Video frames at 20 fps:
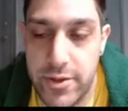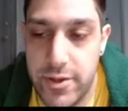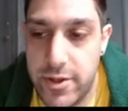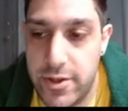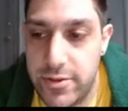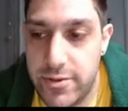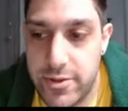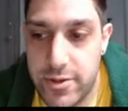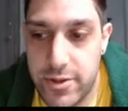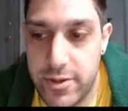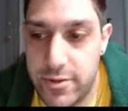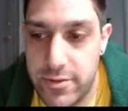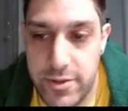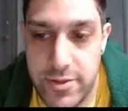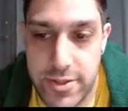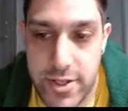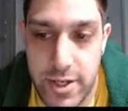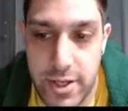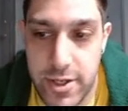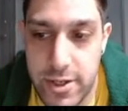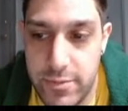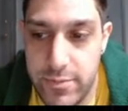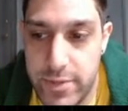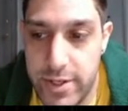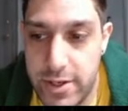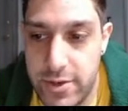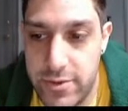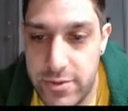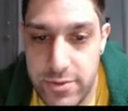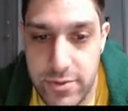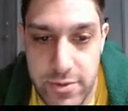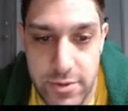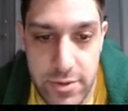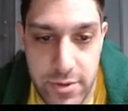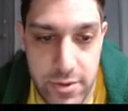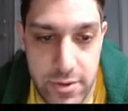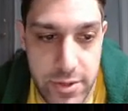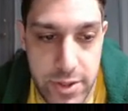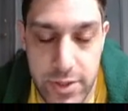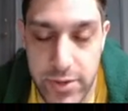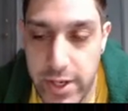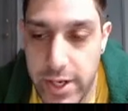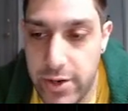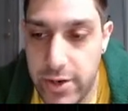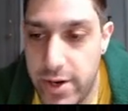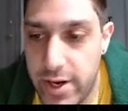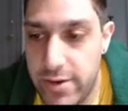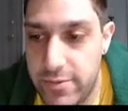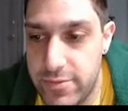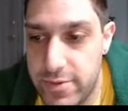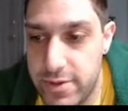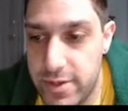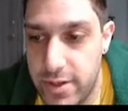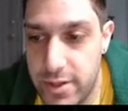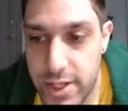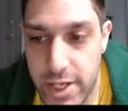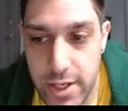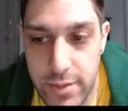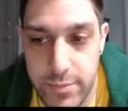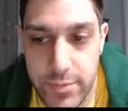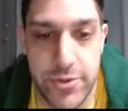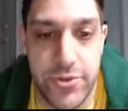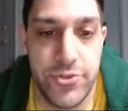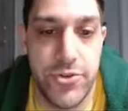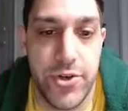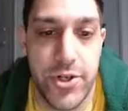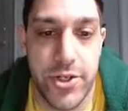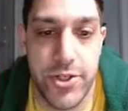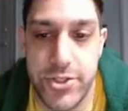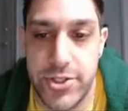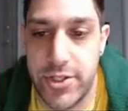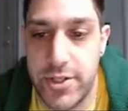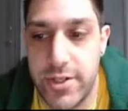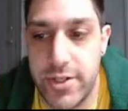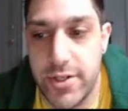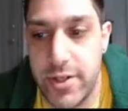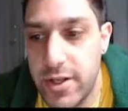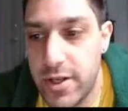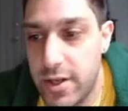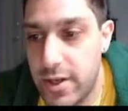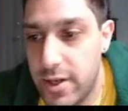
it's going to come down to theory crafting, lineup construction.